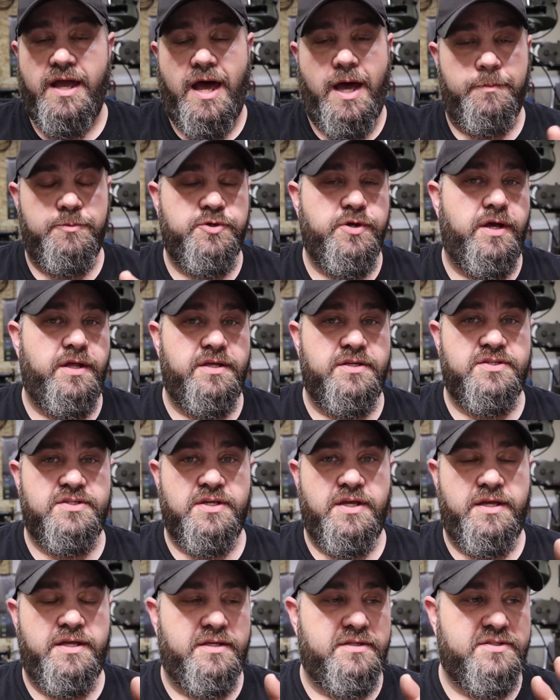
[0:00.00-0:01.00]
OPTREL
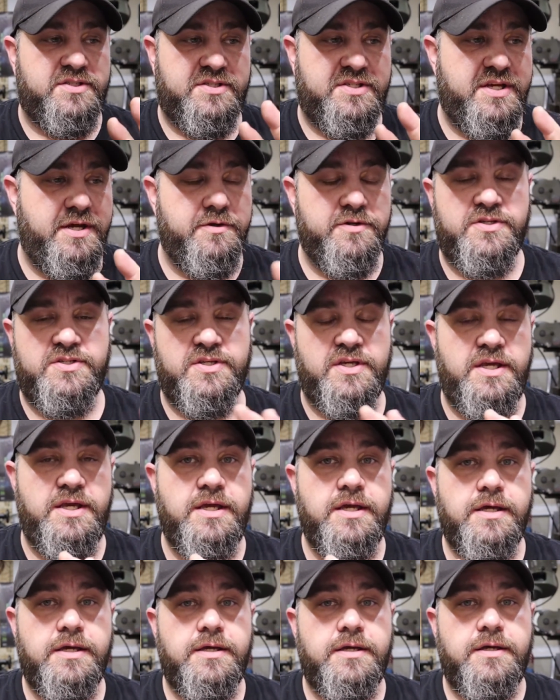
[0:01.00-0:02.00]
is seriously
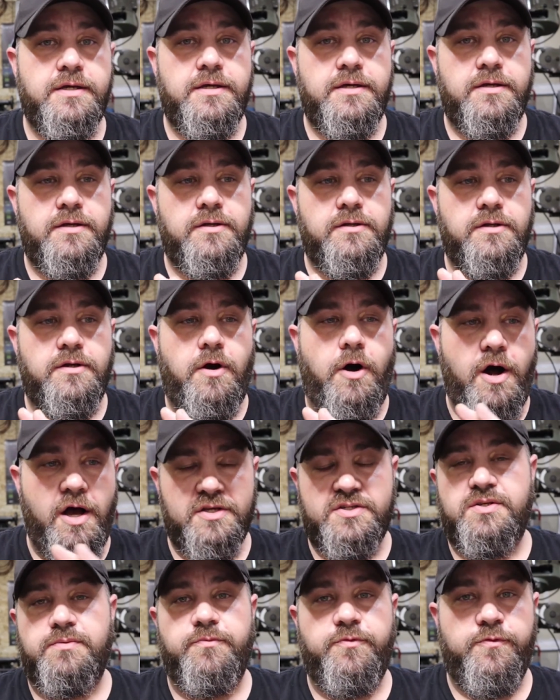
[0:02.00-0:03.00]

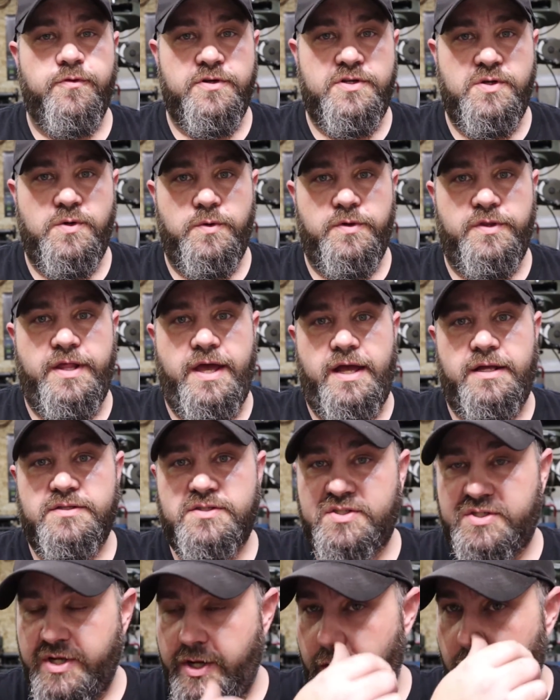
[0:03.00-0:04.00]
awesome for doing that.
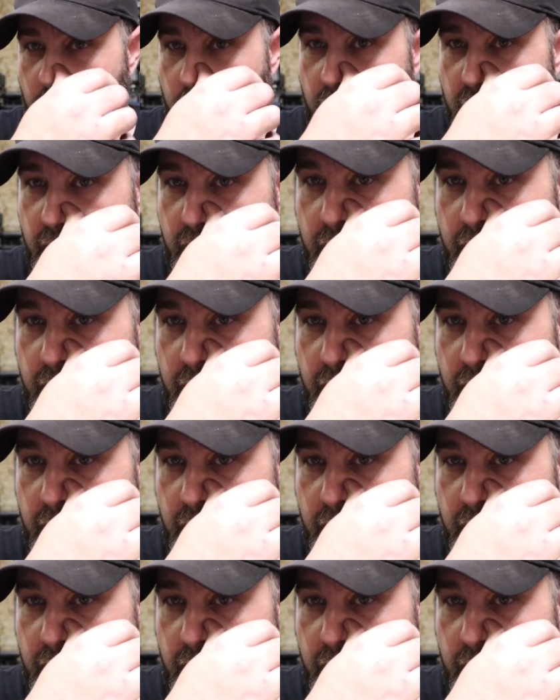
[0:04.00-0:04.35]
So,